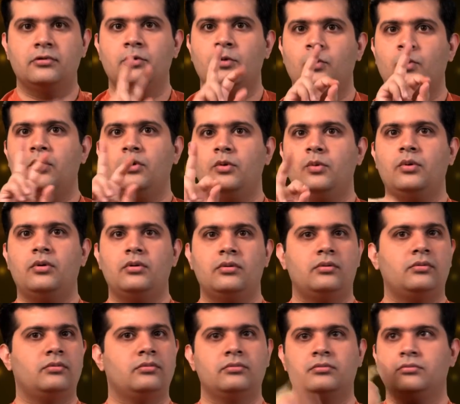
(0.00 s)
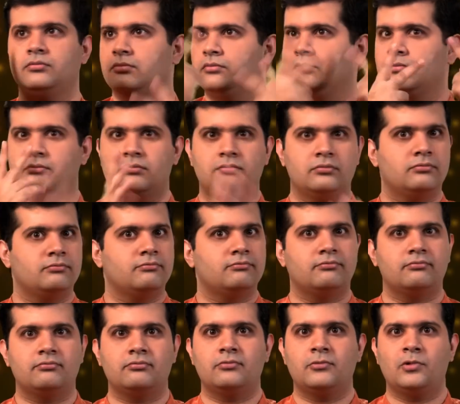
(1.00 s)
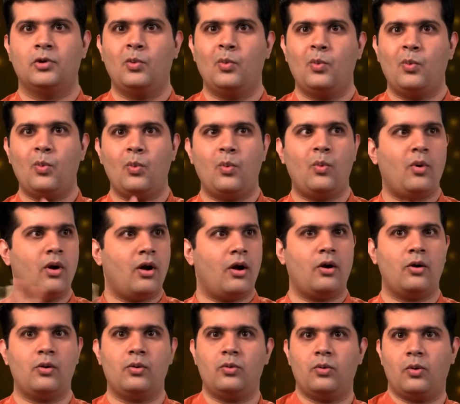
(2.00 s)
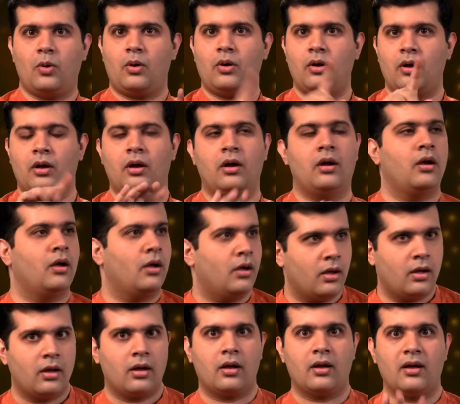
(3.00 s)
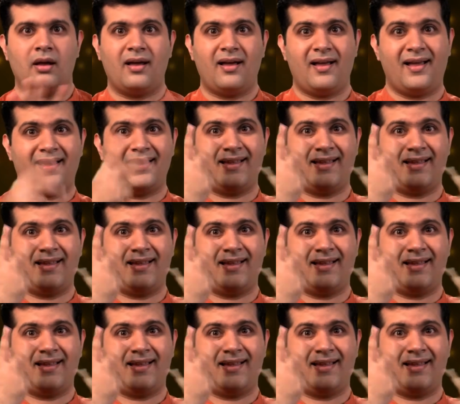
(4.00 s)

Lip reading: The pandemic put a stop to all travel plans. Everyone's trips were cancelled.